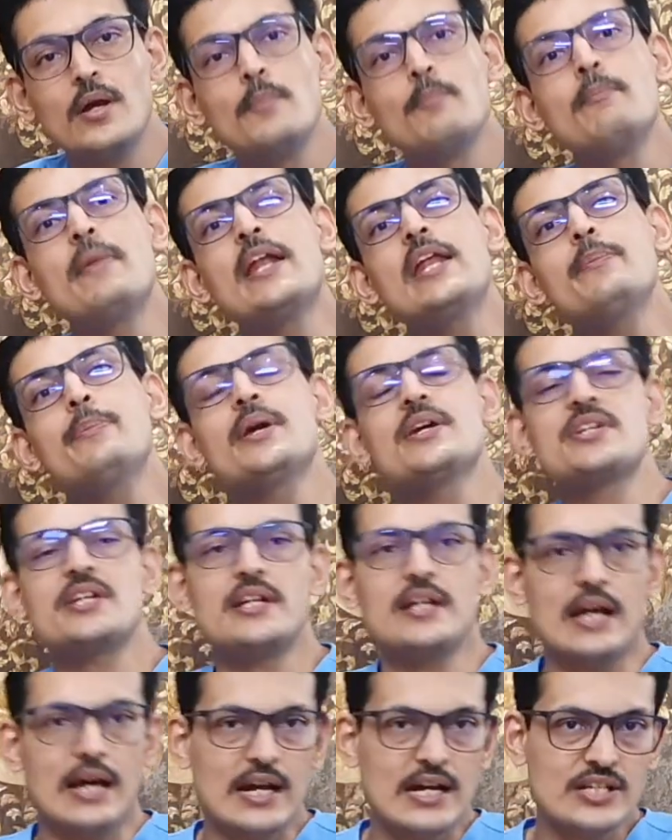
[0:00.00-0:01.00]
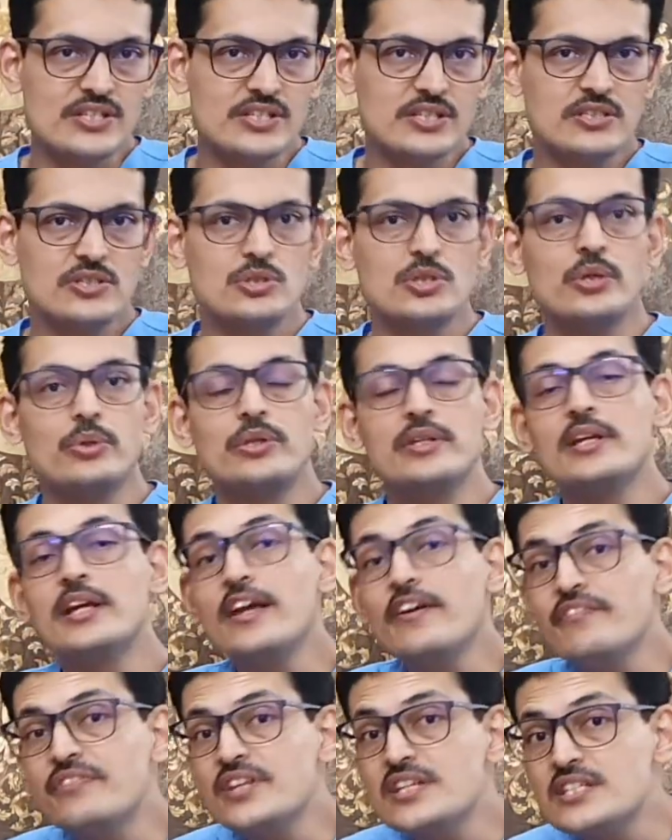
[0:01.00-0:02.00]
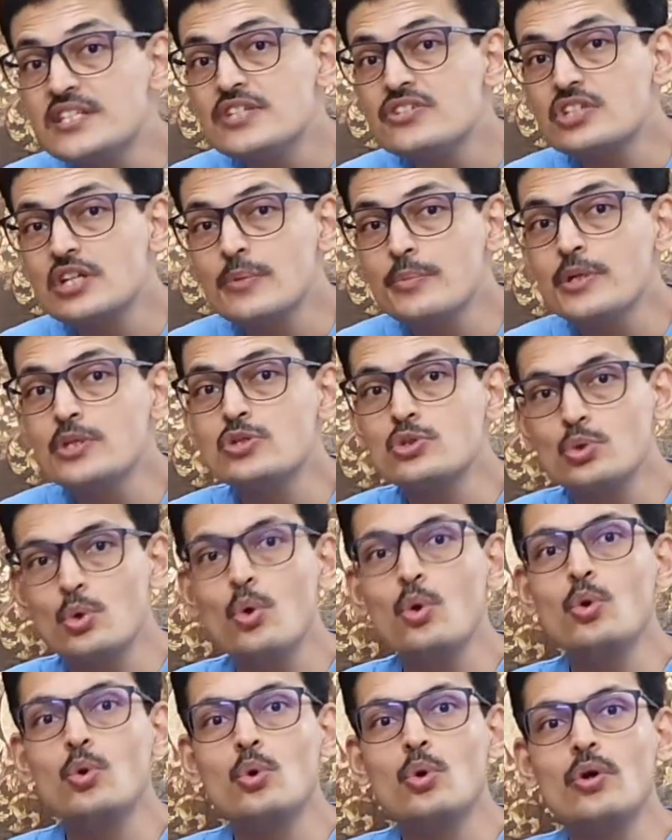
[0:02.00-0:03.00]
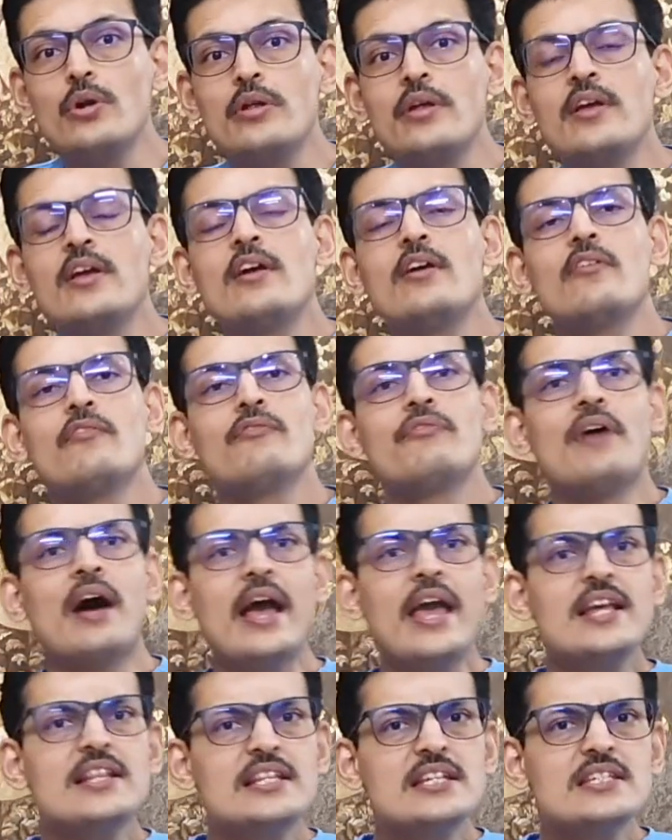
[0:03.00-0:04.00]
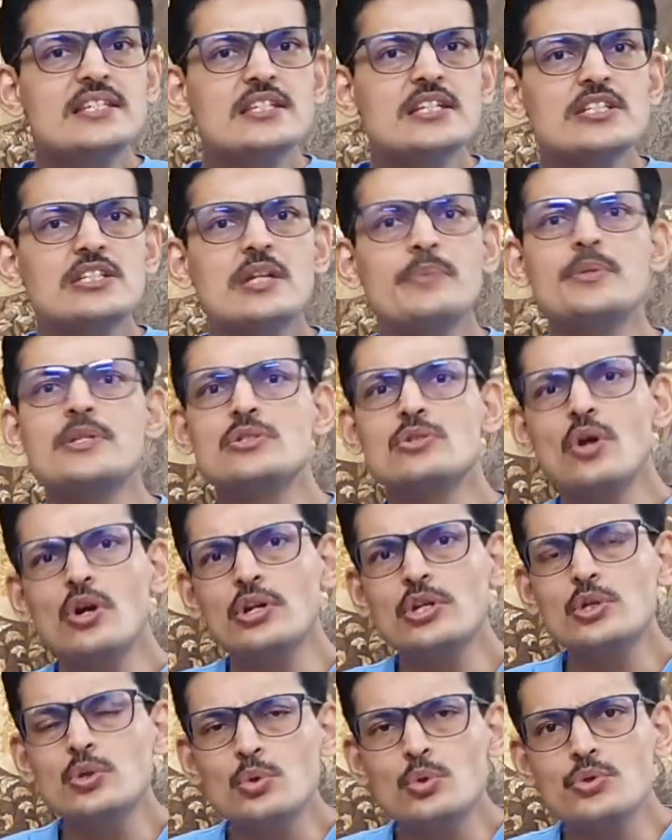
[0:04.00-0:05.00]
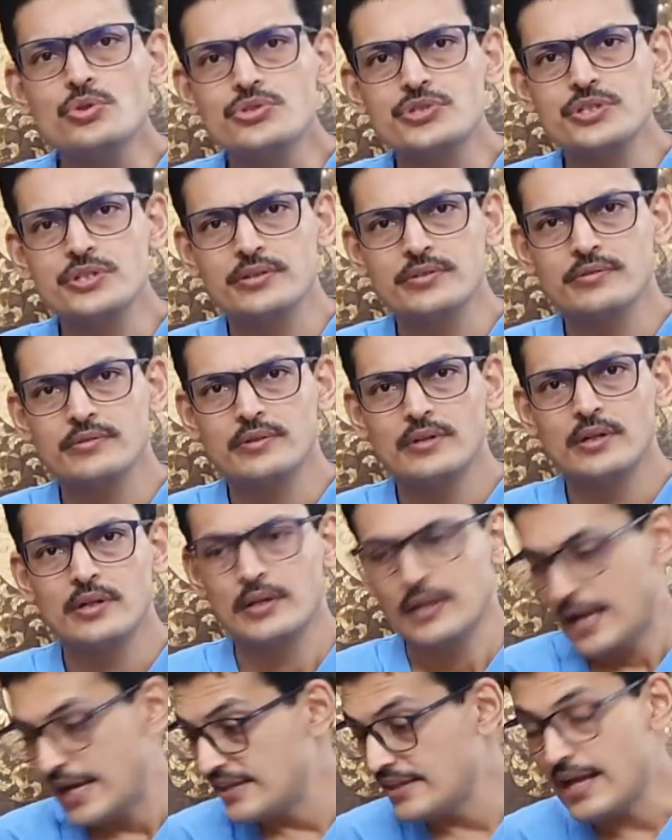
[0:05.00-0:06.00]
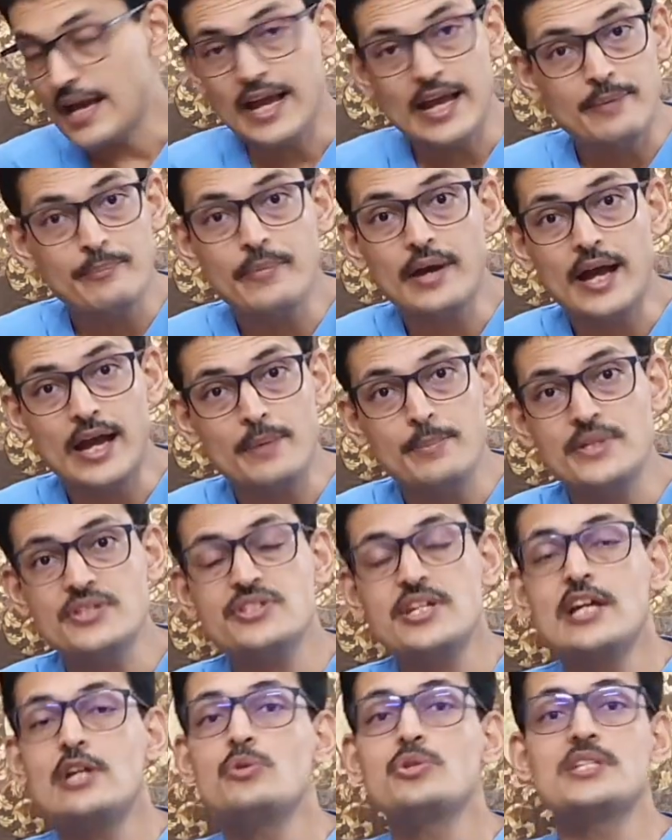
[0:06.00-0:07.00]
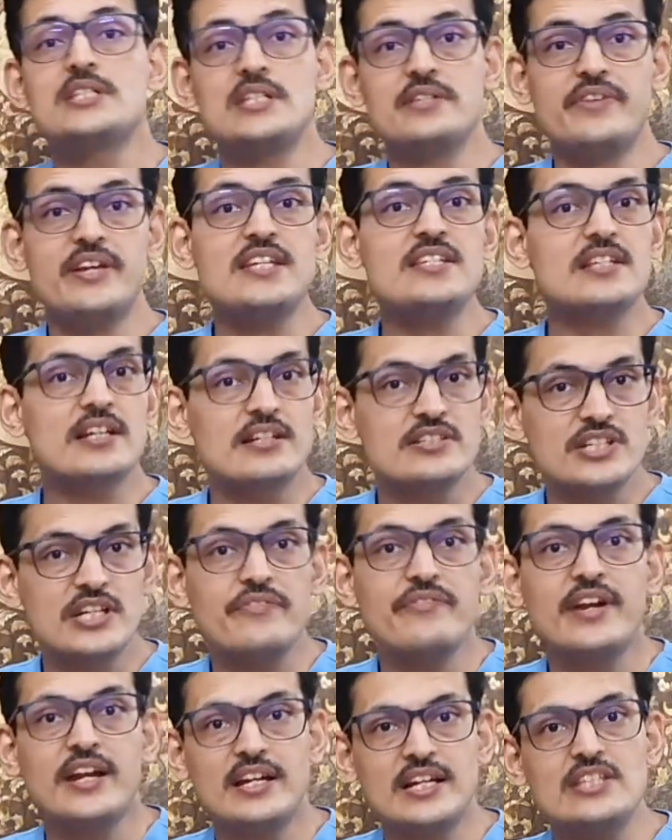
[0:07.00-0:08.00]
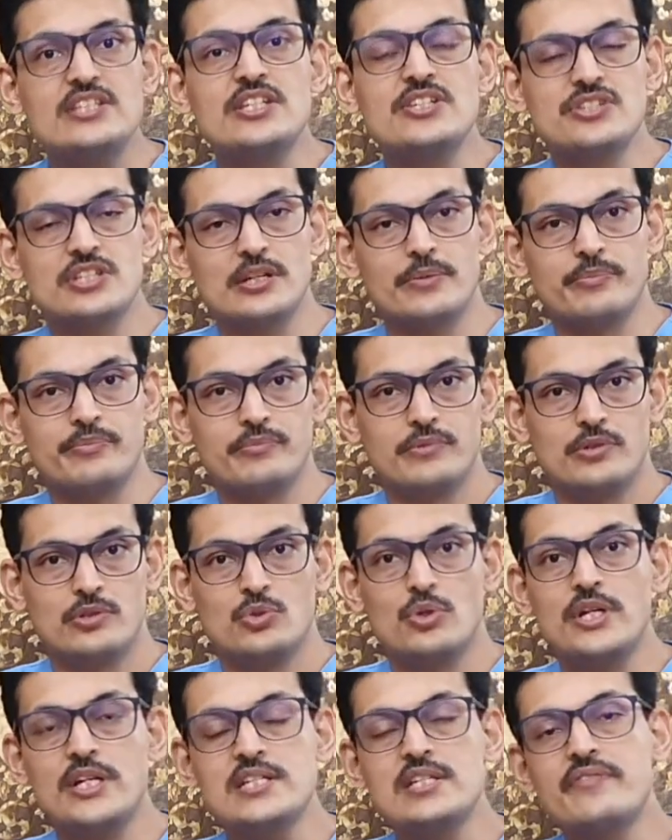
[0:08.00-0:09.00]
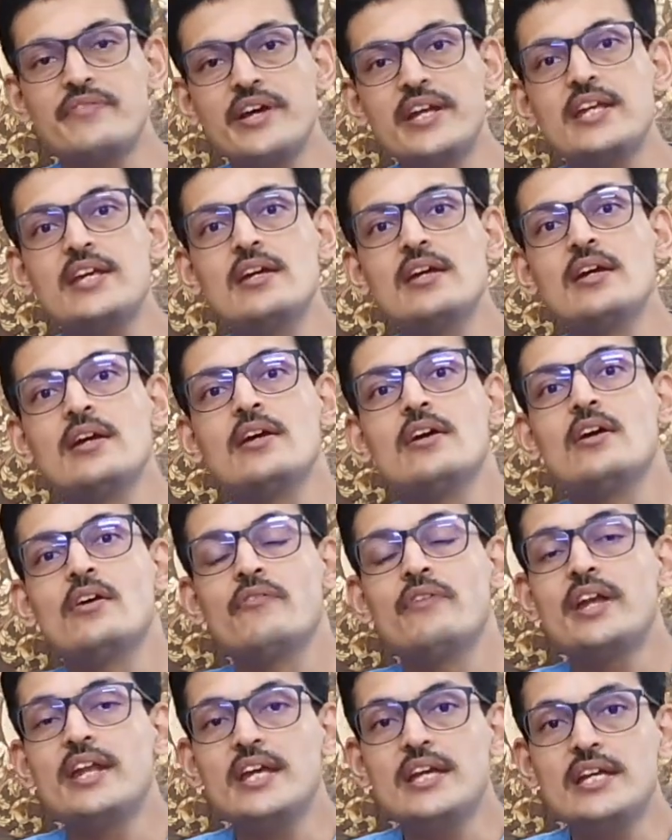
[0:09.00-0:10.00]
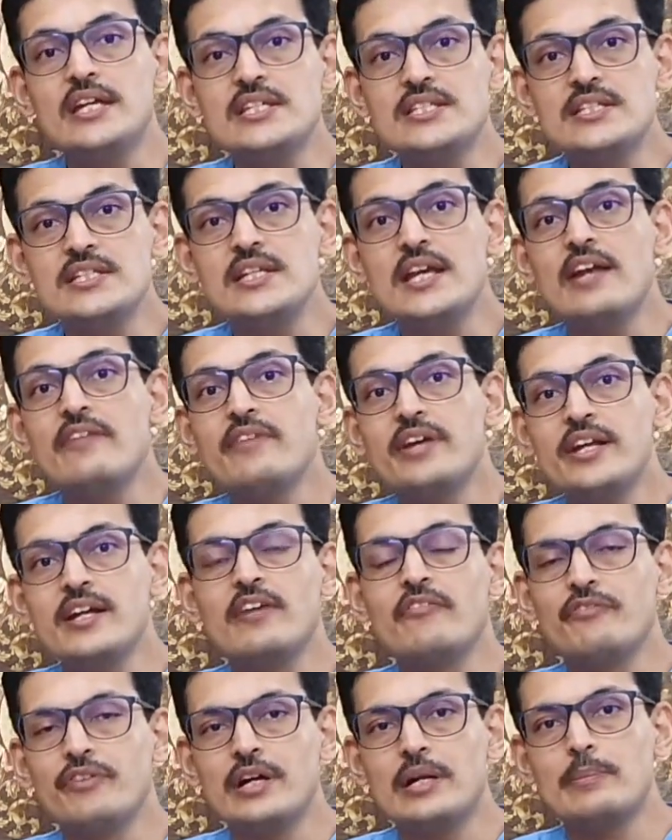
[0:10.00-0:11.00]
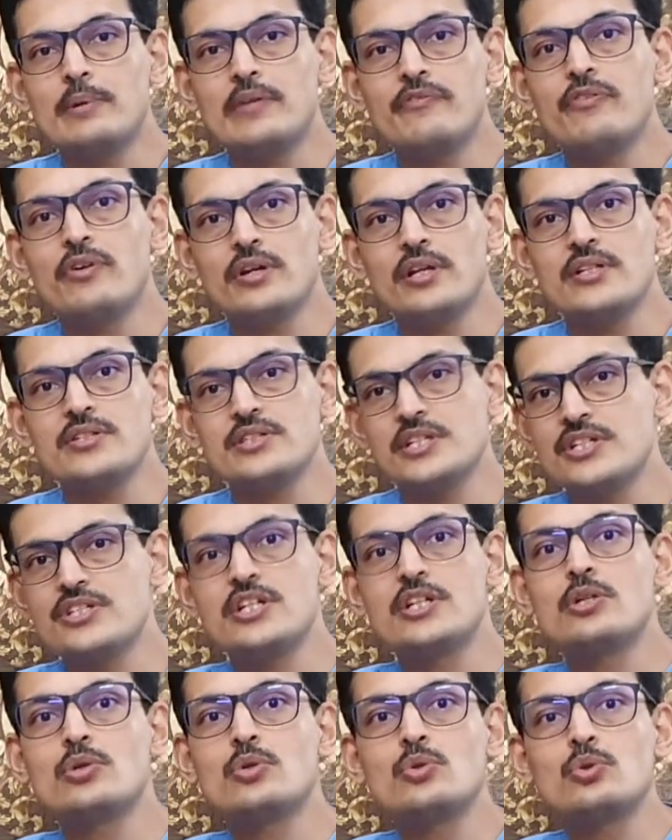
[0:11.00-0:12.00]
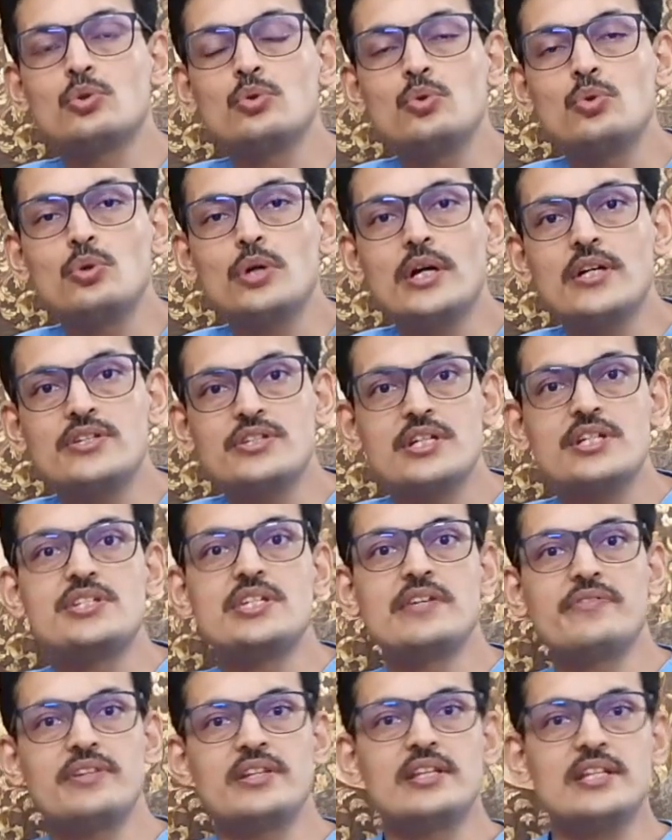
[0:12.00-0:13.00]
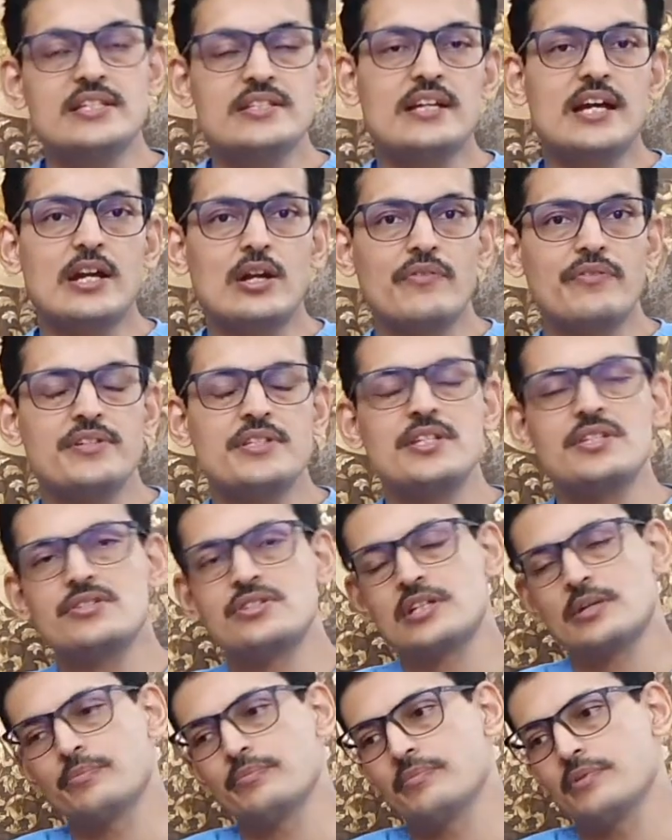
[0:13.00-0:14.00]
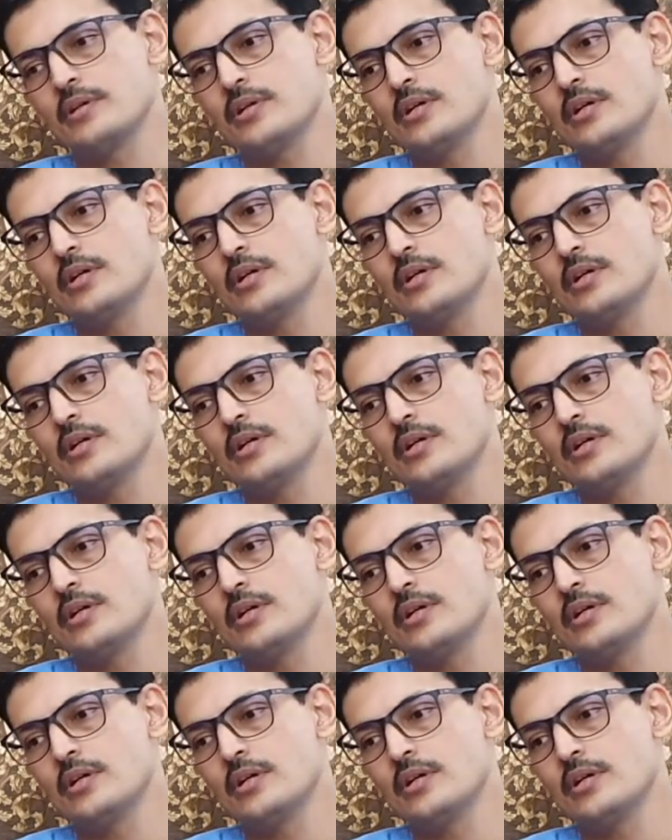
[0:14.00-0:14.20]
Many patients ask, so if the system is so good, why this system is not used? And I must tell you, this is a very surgeon friendly system. So it is a very, very easy and very comfortable for the surgeon to do a surgery with this kind of a system.